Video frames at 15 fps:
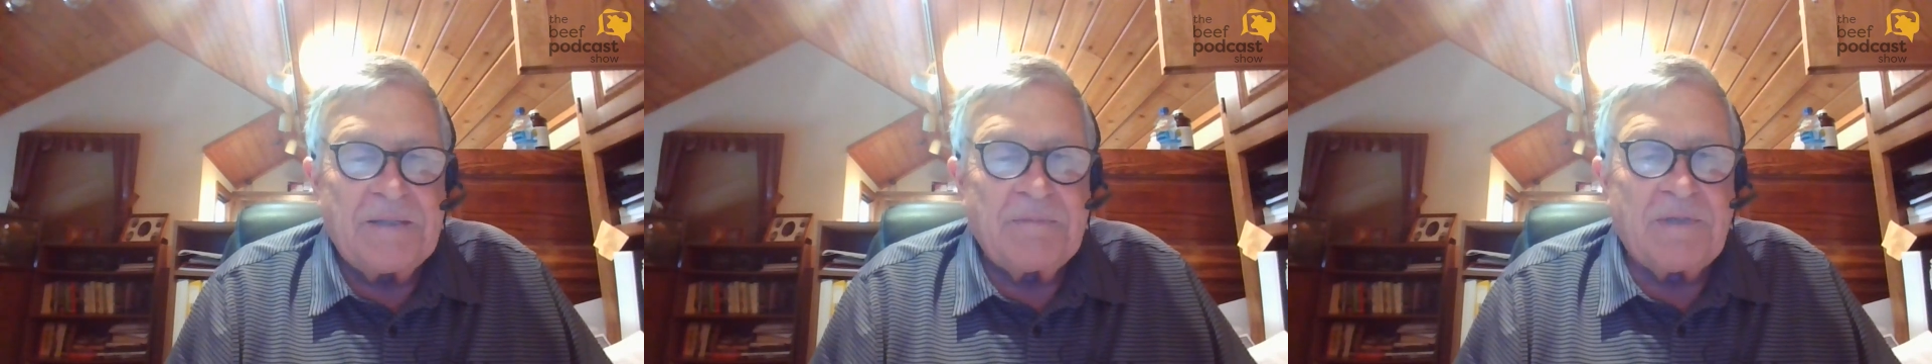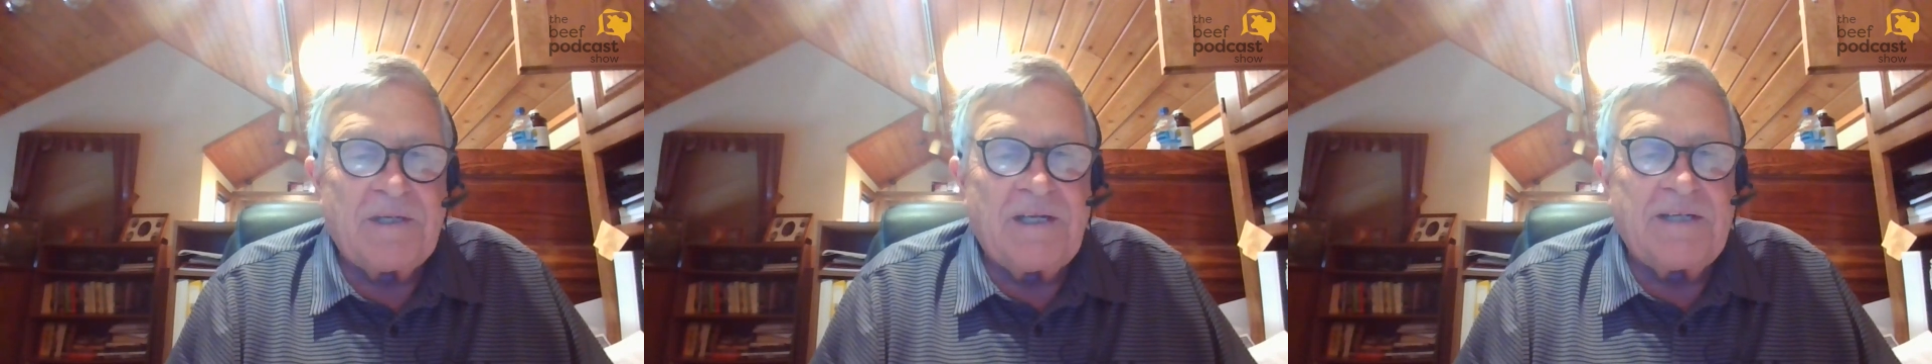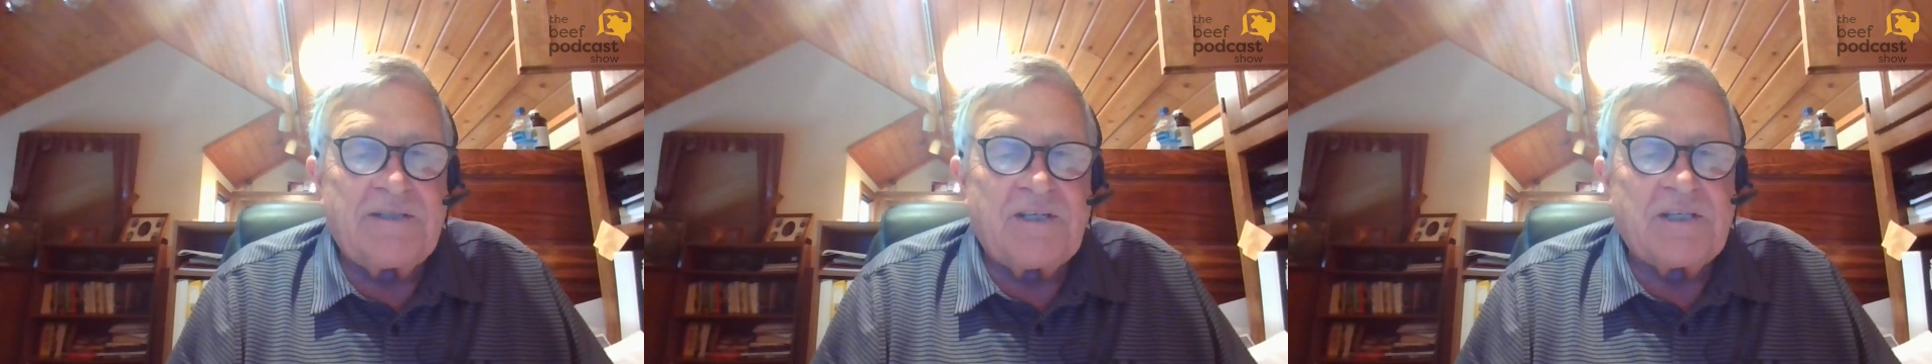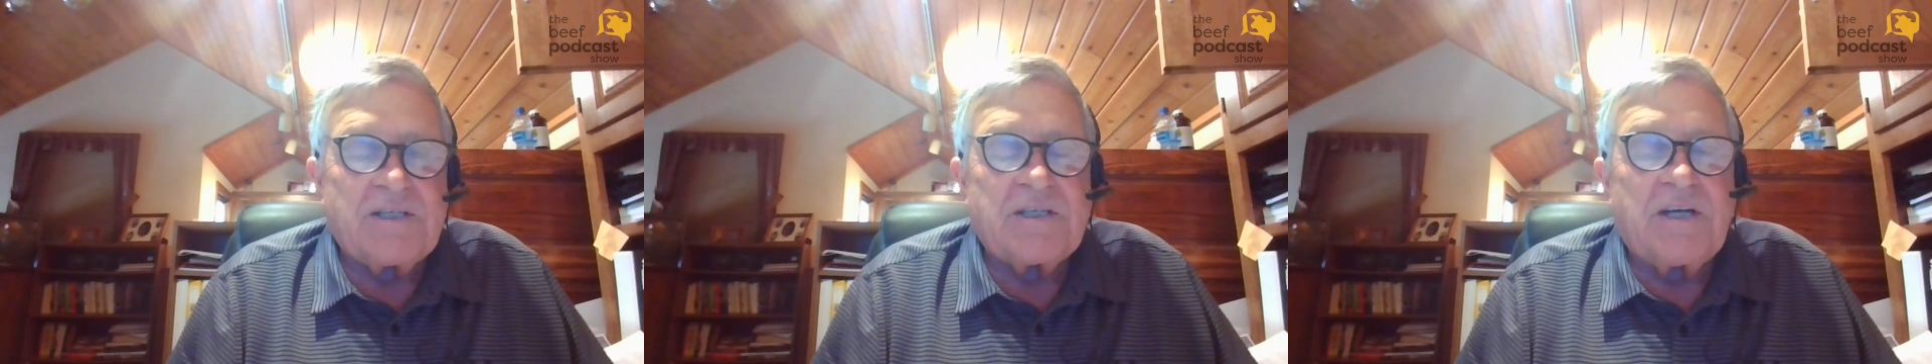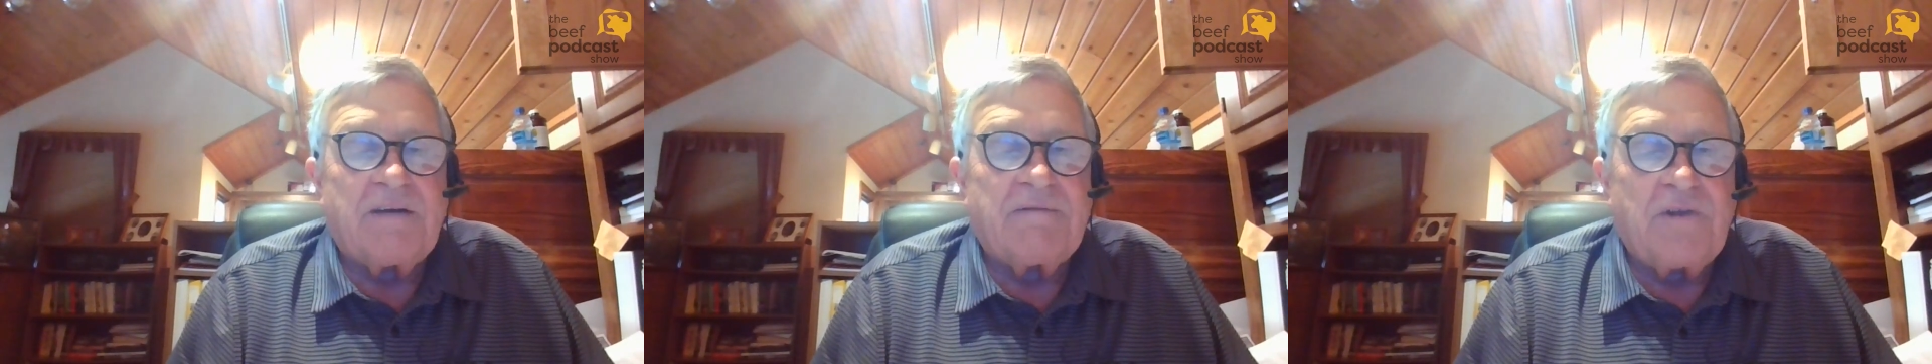But let's
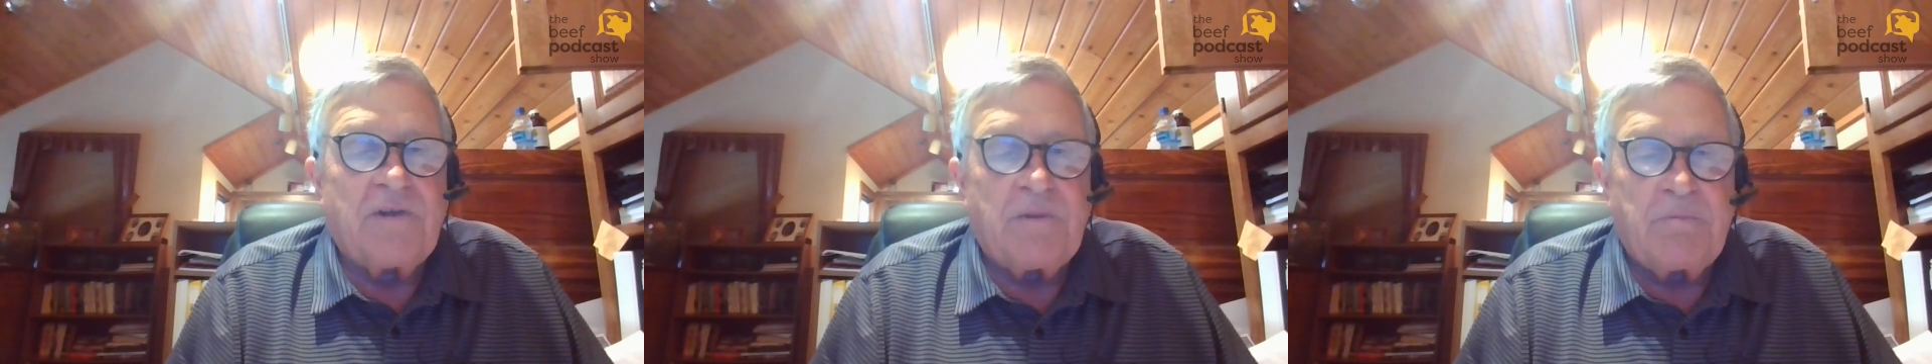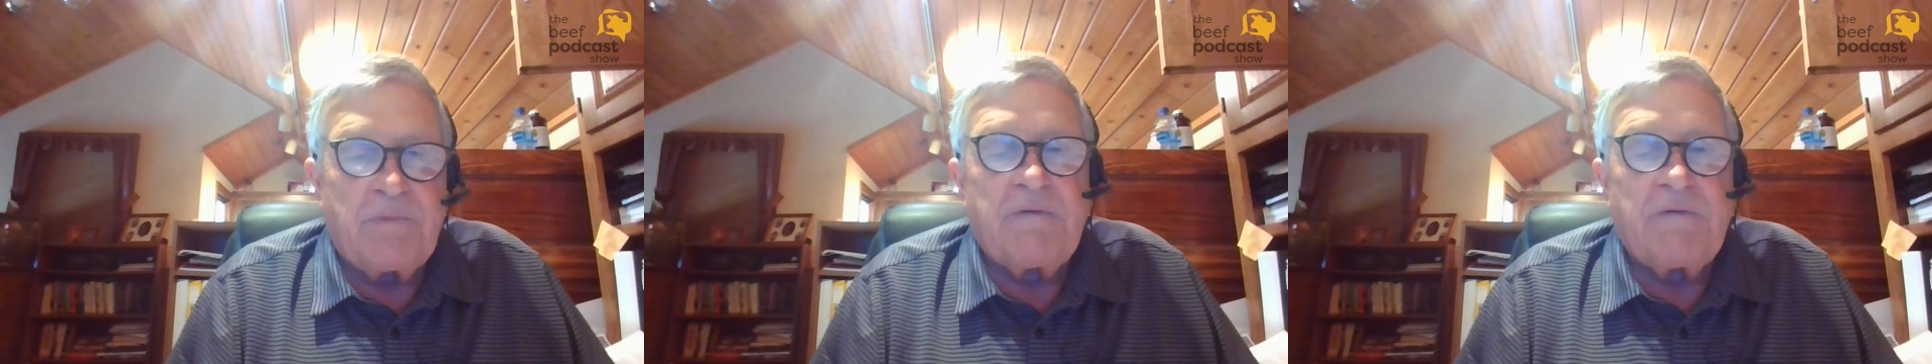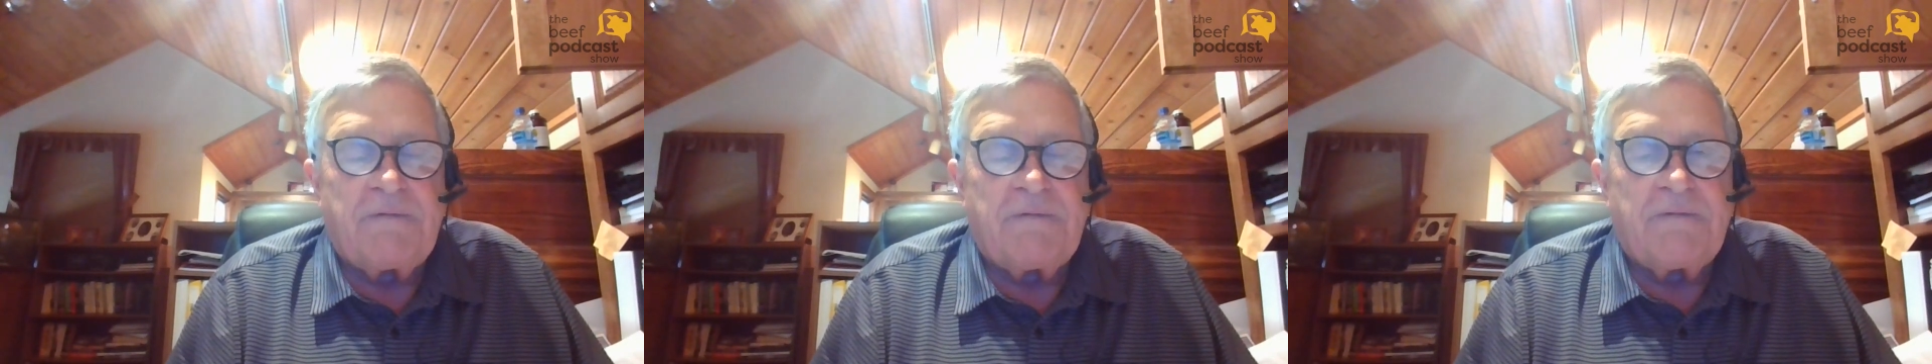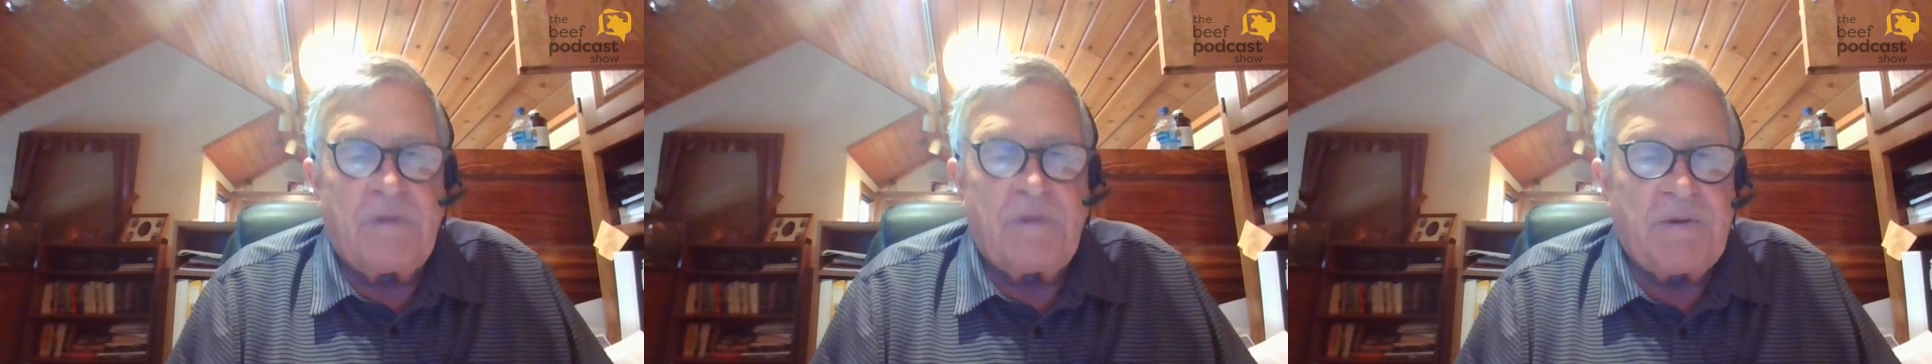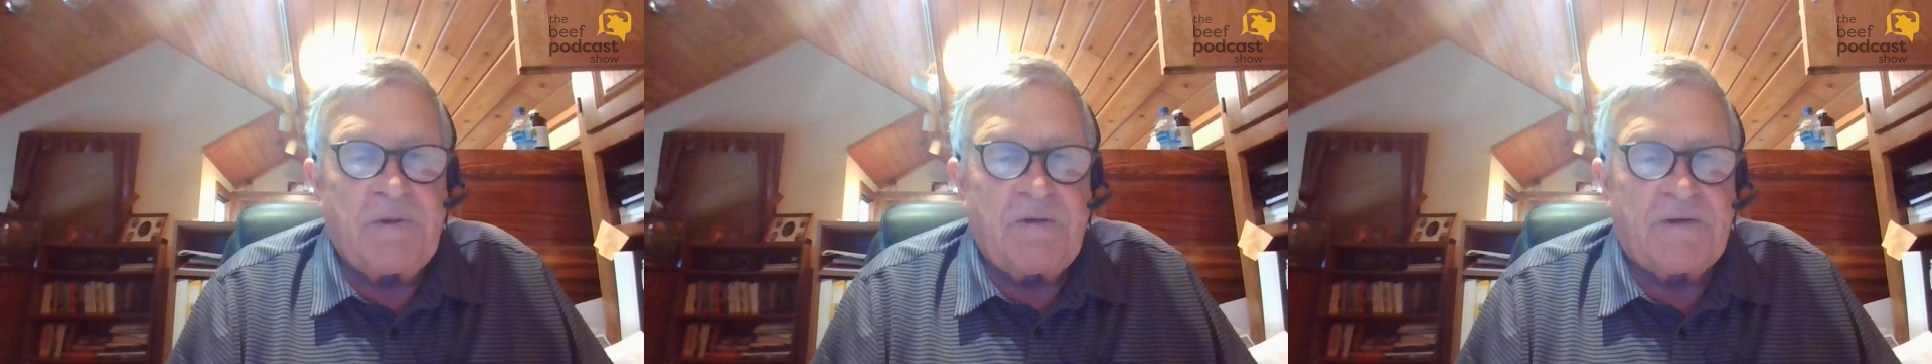just cover the
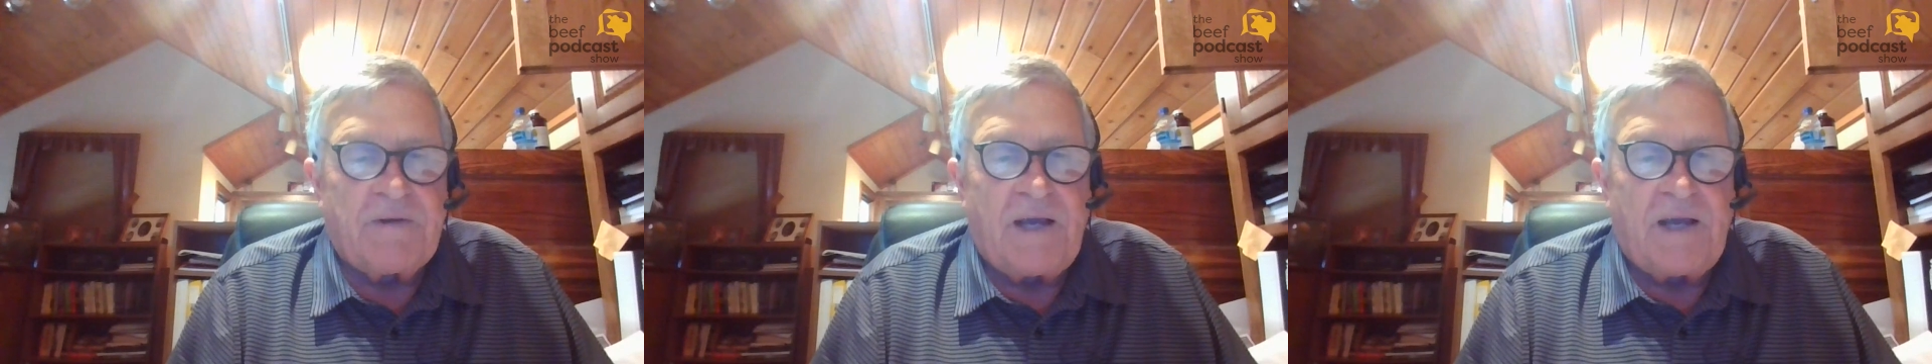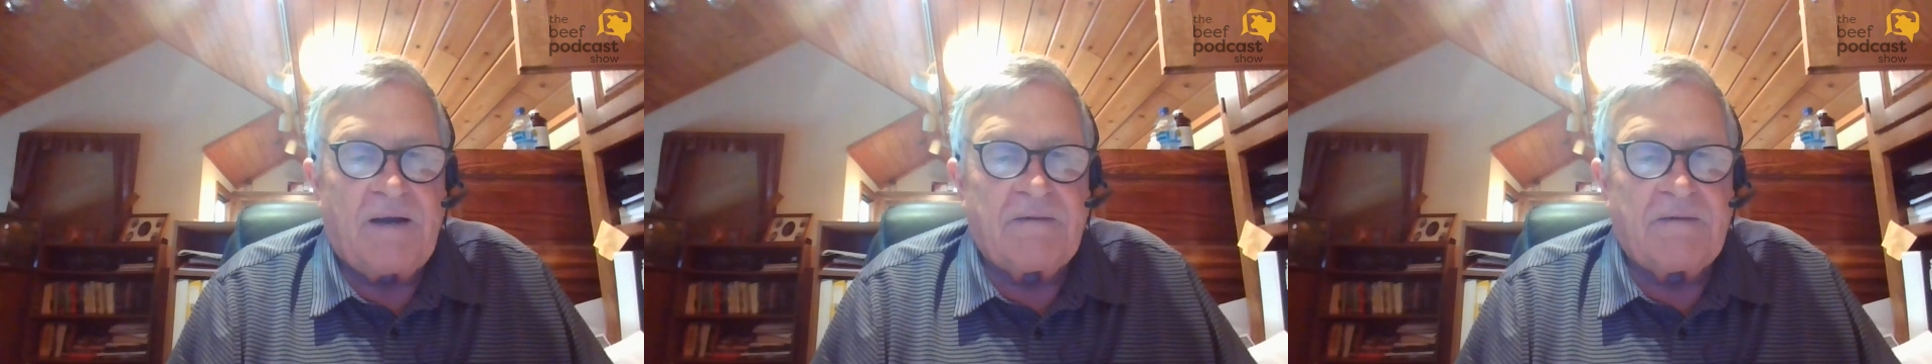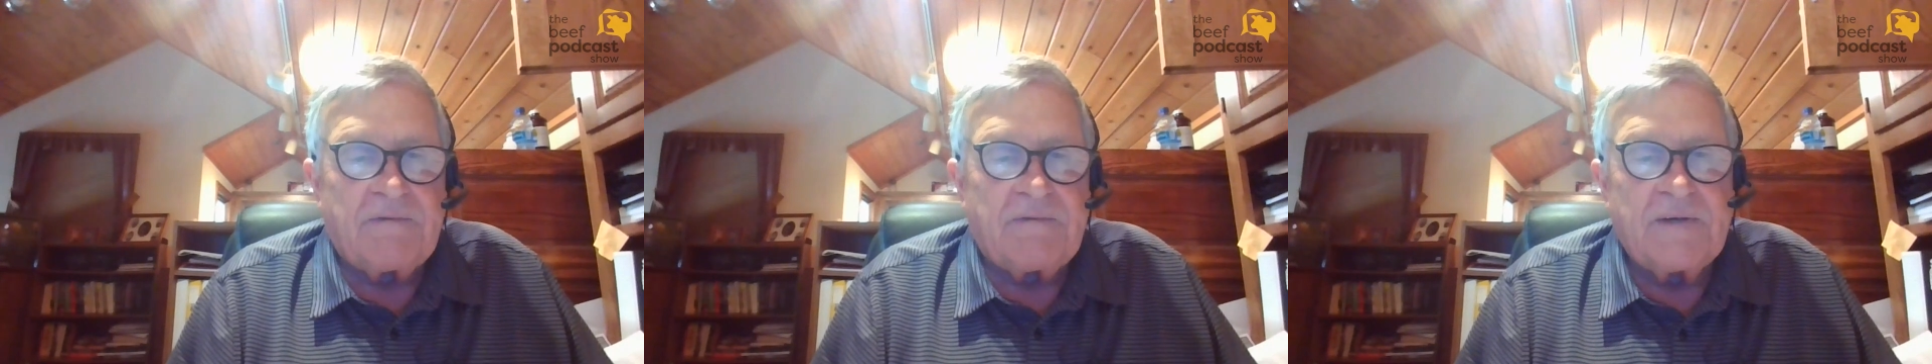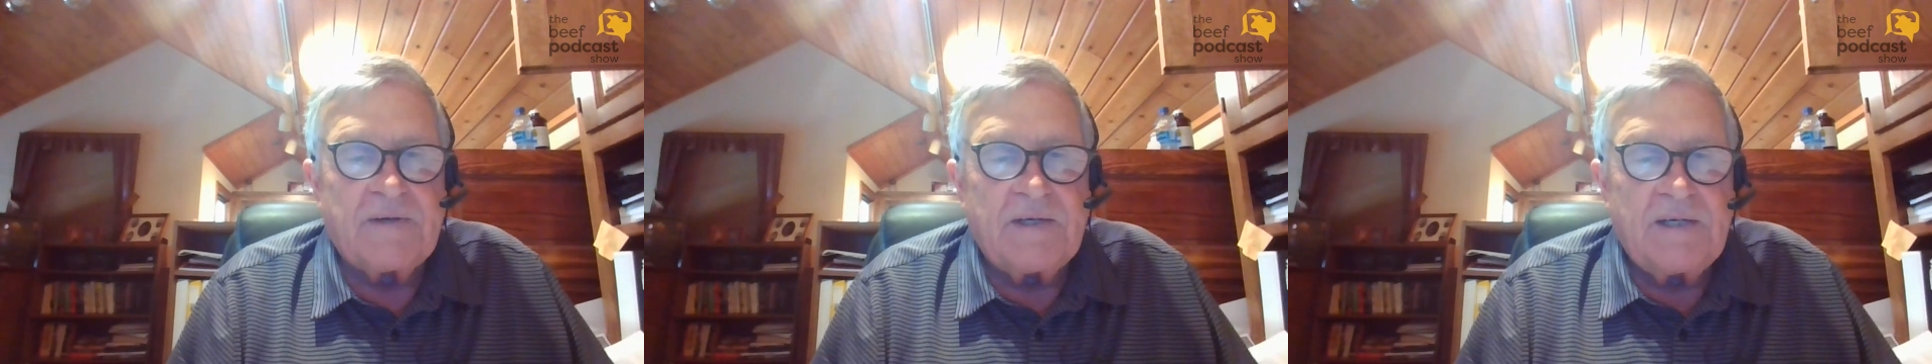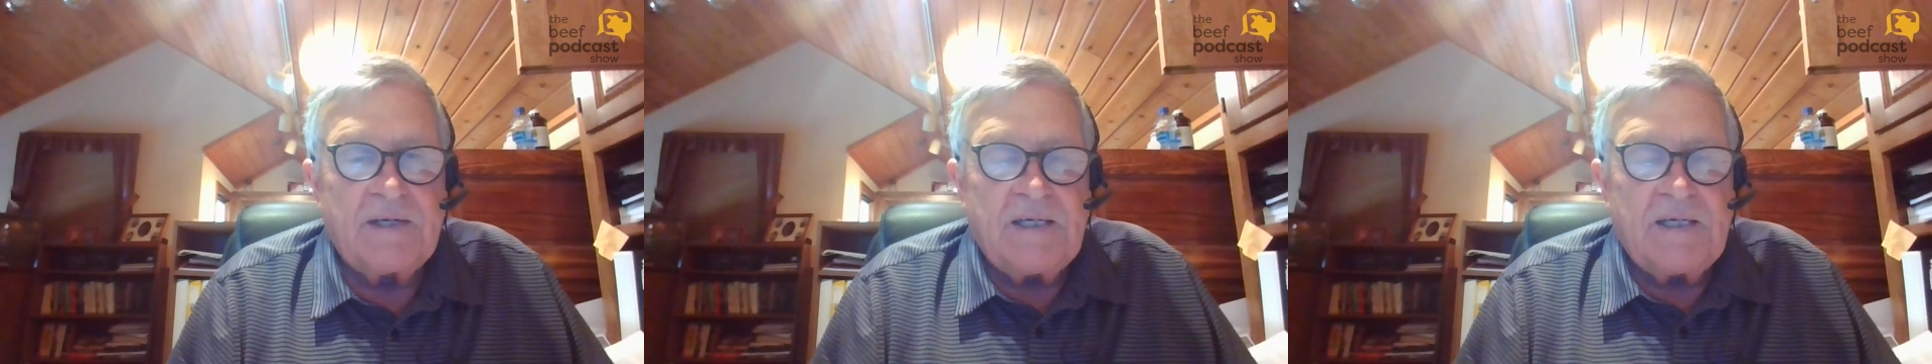beef calf.